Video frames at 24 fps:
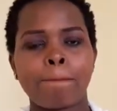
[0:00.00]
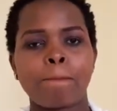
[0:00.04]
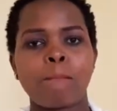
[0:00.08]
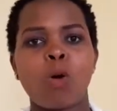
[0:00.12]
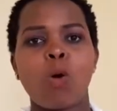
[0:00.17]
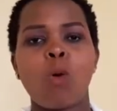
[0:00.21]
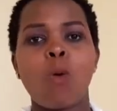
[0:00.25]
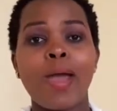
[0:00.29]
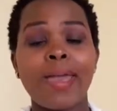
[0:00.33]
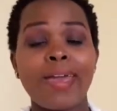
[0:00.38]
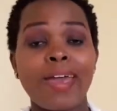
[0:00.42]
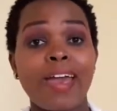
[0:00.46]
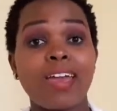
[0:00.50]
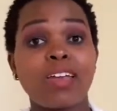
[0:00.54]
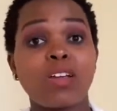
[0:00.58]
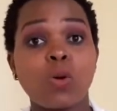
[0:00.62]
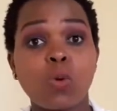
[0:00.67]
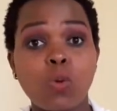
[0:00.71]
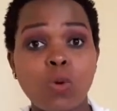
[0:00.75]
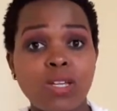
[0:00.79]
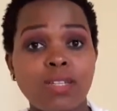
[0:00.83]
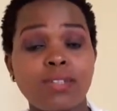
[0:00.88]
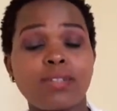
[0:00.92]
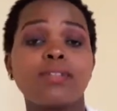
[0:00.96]
why I
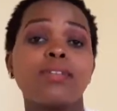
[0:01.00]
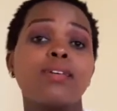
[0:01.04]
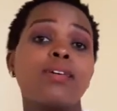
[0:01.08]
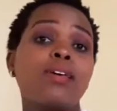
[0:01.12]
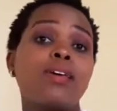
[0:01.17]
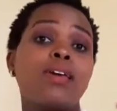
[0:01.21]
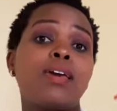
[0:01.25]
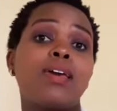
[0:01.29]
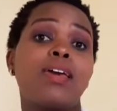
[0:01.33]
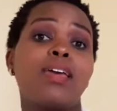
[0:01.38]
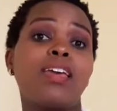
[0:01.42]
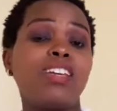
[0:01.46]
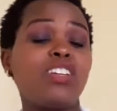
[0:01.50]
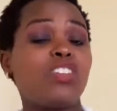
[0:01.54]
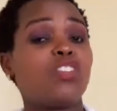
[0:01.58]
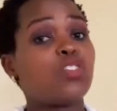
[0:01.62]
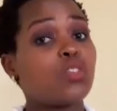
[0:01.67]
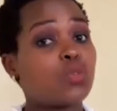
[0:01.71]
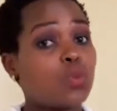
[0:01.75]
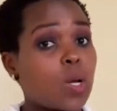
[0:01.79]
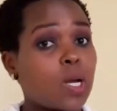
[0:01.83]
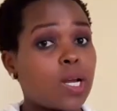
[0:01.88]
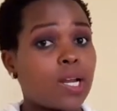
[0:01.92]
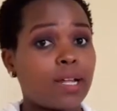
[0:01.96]
quit
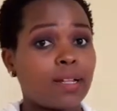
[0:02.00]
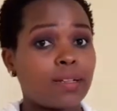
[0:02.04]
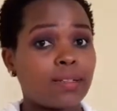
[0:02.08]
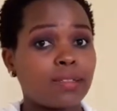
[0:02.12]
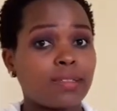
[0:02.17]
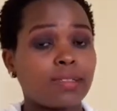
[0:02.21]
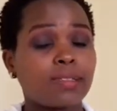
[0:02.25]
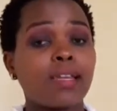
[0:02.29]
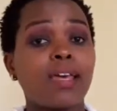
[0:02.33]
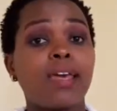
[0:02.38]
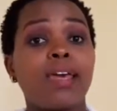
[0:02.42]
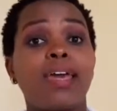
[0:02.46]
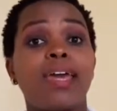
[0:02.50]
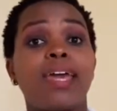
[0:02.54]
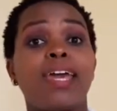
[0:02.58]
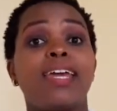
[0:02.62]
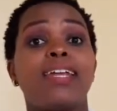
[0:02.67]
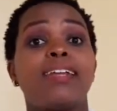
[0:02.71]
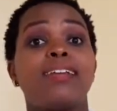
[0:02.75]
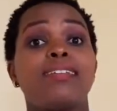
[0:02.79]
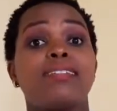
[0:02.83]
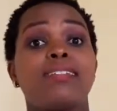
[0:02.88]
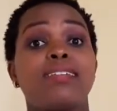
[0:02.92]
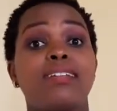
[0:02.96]
insurance
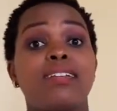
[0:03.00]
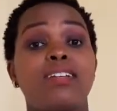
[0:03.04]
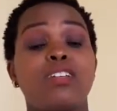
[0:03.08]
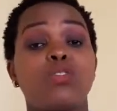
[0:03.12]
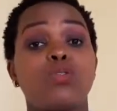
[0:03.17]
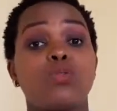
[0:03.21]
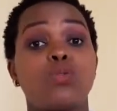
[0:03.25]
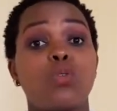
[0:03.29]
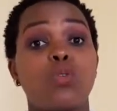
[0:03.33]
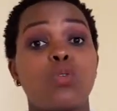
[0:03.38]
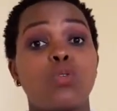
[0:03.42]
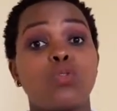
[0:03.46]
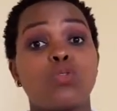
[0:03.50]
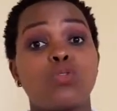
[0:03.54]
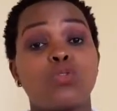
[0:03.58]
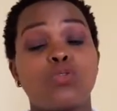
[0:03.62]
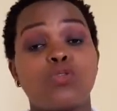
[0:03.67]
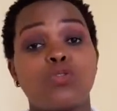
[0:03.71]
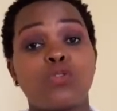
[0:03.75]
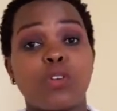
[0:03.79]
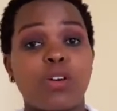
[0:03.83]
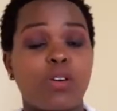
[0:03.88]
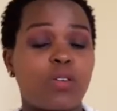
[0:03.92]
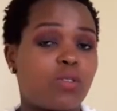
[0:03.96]
and decided to go
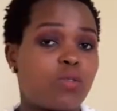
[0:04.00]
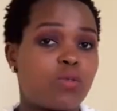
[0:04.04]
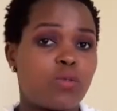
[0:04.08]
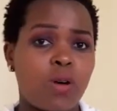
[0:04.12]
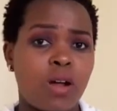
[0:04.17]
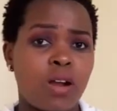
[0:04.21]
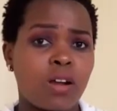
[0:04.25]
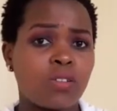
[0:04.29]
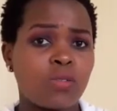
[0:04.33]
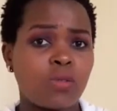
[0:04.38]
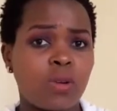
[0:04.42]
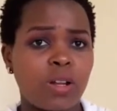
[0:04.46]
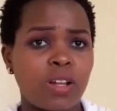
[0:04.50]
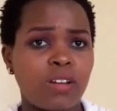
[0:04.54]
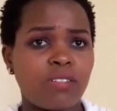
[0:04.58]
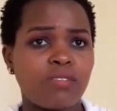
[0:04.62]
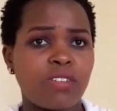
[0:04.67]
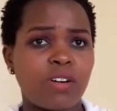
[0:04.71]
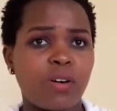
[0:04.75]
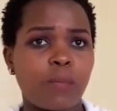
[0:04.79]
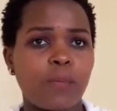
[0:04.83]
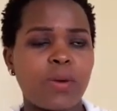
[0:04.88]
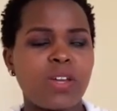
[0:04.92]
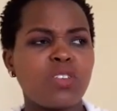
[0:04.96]
to an
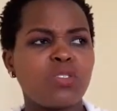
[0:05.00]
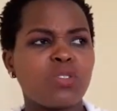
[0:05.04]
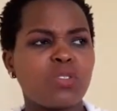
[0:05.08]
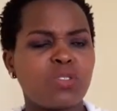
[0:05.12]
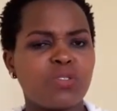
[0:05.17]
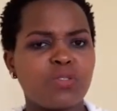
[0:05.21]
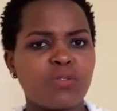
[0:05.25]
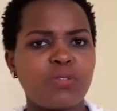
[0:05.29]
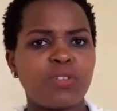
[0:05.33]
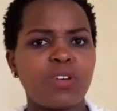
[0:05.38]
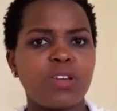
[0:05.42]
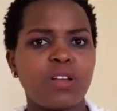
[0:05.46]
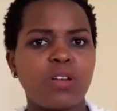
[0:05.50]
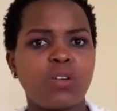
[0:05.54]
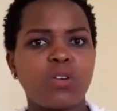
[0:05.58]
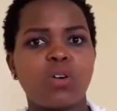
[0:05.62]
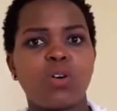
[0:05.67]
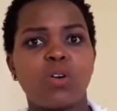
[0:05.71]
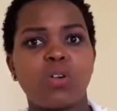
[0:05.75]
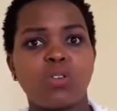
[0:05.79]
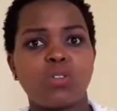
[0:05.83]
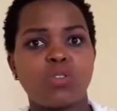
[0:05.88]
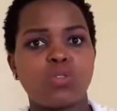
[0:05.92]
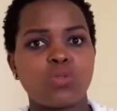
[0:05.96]
environmental field
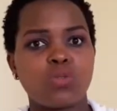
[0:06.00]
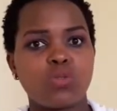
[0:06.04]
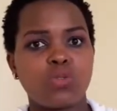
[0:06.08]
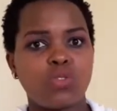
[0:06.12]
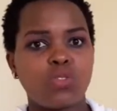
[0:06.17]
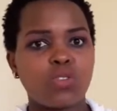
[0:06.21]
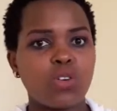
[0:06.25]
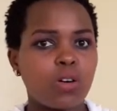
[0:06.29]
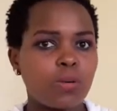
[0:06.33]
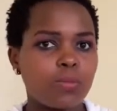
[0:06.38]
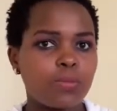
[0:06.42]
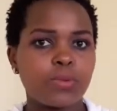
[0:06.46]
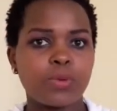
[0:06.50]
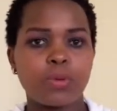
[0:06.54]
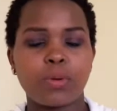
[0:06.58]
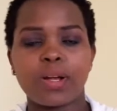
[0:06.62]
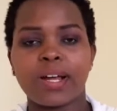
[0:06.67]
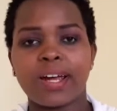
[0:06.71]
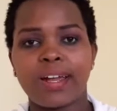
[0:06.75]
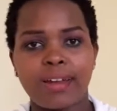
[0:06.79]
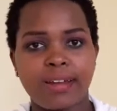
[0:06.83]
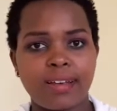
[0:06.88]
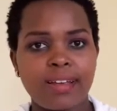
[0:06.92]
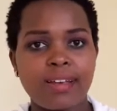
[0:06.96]
or to jobs or
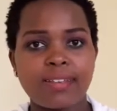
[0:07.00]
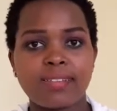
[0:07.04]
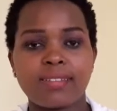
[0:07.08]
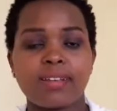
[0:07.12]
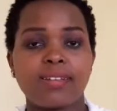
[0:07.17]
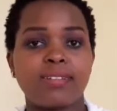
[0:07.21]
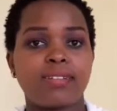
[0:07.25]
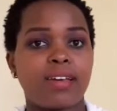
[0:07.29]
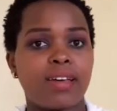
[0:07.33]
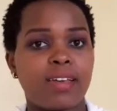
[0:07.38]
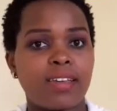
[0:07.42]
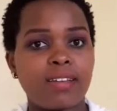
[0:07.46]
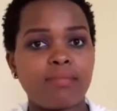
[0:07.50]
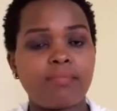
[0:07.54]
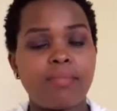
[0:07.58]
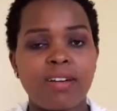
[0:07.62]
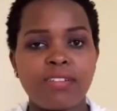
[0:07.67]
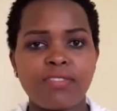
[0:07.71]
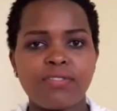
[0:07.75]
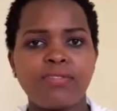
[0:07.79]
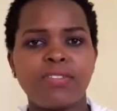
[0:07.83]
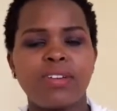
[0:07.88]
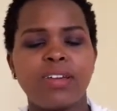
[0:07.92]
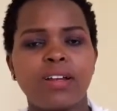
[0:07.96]
careers that are in my
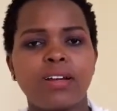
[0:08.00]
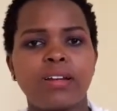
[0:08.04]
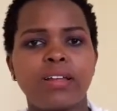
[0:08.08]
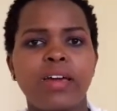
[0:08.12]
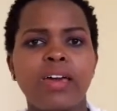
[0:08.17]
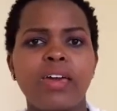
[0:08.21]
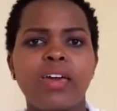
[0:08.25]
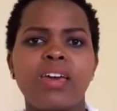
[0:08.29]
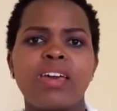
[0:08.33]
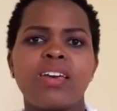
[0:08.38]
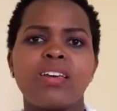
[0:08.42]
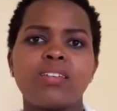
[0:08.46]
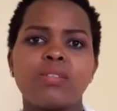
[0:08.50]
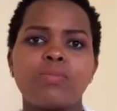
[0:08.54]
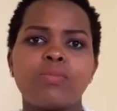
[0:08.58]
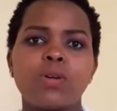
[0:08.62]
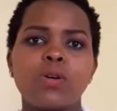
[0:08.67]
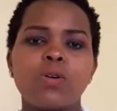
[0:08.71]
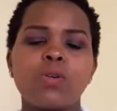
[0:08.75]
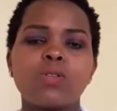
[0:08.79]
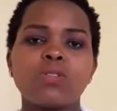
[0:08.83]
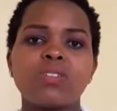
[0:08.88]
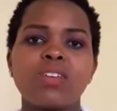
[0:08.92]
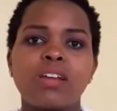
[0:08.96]
field is
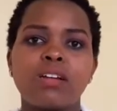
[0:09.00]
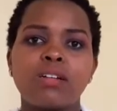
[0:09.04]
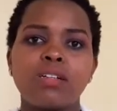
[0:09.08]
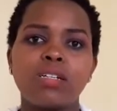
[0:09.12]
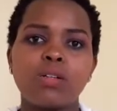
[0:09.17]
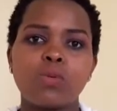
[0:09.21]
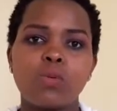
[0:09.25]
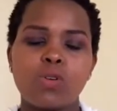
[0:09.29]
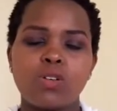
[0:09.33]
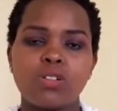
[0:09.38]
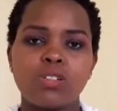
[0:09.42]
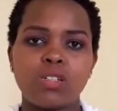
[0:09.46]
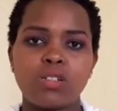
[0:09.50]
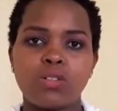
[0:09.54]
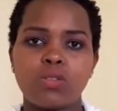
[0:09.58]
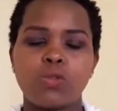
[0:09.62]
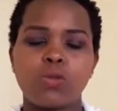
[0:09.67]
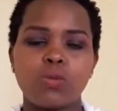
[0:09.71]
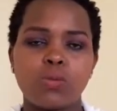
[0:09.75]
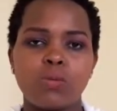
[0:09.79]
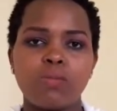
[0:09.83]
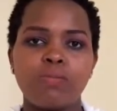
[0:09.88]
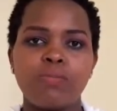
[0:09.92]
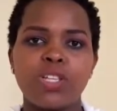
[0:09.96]
because I really wanted
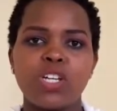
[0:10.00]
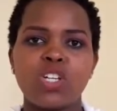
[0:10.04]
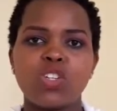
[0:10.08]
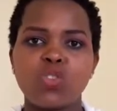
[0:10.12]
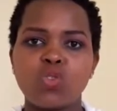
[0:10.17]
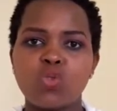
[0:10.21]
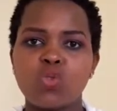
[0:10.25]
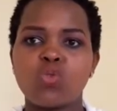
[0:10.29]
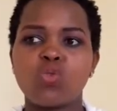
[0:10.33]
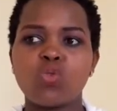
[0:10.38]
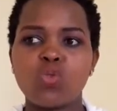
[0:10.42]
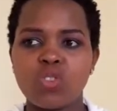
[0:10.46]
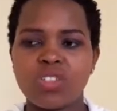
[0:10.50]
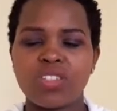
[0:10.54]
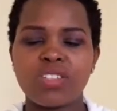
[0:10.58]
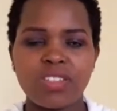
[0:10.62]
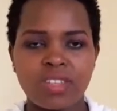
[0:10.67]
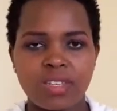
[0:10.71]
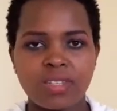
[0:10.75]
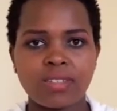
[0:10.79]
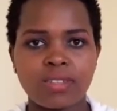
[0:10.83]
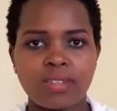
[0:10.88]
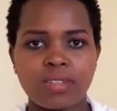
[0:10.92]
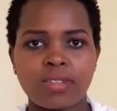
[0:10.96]
to do
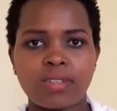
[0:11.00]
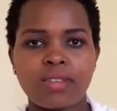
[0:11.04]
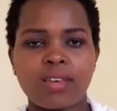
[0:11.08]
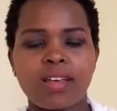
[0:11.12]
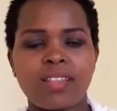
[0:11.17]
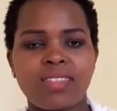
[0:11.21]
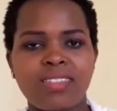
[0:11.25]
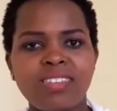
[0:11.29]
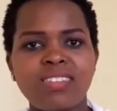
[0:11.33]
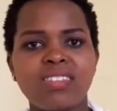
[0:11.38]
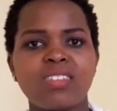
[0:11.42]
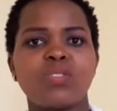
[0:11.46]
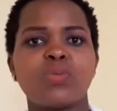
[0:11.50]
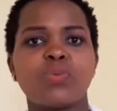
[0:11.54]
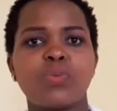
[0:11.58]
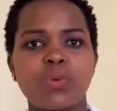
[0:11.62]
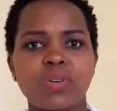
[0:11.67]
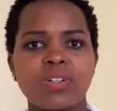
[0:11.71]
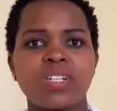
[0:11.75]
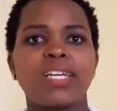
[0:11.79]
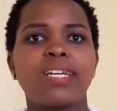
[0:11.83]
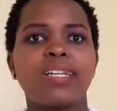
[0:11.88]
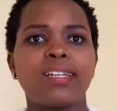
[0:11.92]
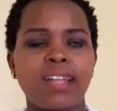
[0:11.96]
this. This is
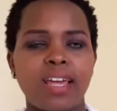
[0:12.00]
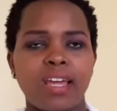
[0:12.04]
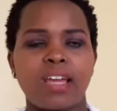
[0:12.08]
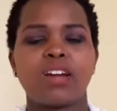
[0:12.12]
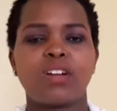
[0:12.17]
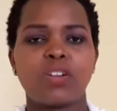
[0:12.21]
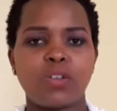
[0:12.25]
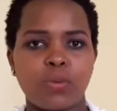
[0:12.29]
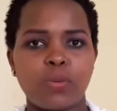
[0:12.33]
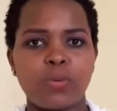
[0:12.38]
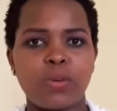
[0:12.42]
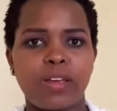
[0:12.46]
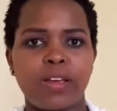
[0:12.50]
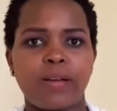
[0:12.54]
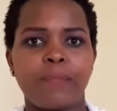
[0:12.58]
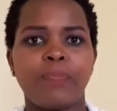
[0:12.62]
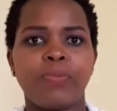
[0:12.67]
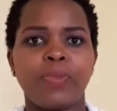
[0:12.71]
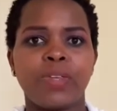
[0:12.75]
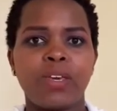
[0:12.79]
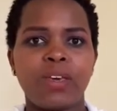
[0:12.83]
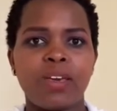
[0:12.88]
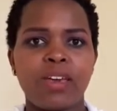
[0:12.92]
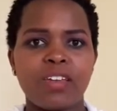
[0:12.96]
what I like doing.
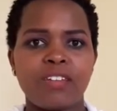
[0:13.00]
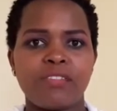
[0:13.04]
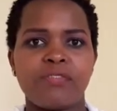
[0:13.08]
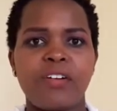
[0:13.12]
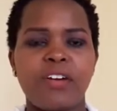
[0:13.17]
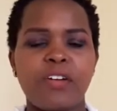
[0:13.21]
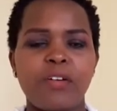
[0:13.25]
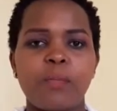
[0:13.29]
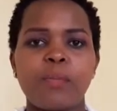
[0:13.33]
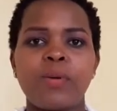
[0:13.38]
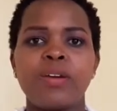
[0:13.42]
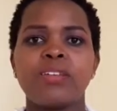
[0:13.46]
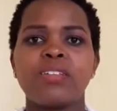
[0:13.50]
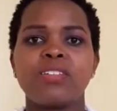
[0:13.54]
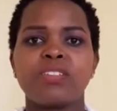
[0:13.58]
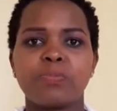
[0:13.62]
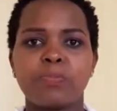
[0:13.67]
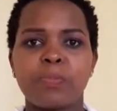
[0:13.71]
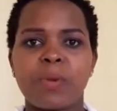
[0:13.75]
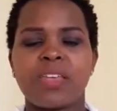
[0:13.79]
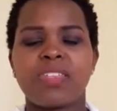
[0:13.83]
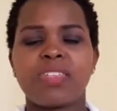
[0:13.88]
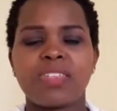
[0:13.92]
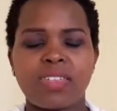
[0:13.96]
Environment is
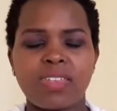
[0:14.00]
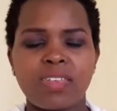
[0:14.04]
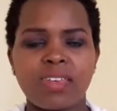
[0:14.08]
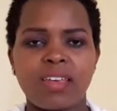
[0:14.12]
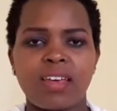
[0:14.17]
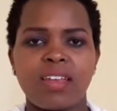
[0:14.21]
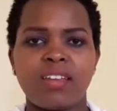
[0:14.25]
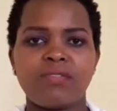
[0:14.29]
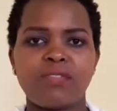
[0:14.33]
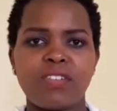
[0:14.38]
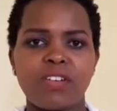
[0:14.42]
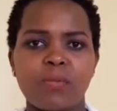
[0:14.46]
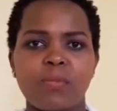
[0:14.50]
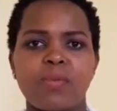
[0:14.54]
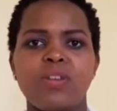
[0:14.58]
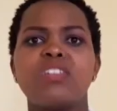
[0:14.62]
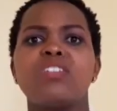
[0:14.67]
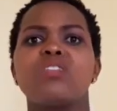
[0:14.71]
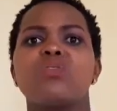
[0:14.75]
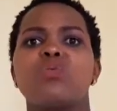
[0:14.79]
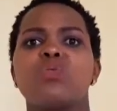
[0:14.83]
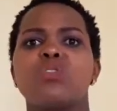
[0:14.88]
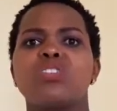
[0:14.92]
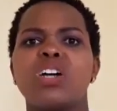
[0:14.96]
my thing. Environment
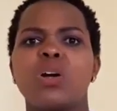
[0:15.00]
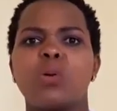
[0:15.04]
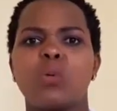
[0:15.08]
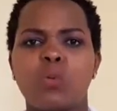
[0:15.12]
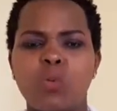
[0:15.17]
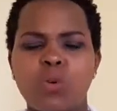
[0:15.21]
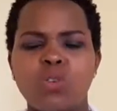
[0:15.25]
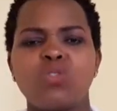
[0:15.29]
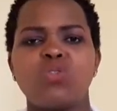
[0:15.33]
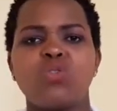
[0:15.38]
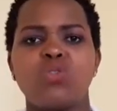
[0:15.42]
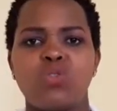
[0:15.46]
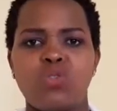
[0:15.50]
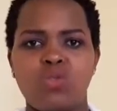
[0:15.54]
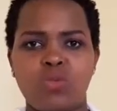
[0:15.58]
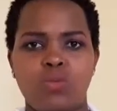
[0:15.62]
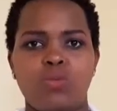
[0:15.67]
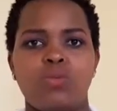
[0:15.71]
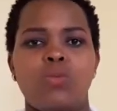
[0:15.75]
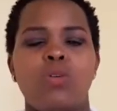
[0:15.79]
is what I want to do.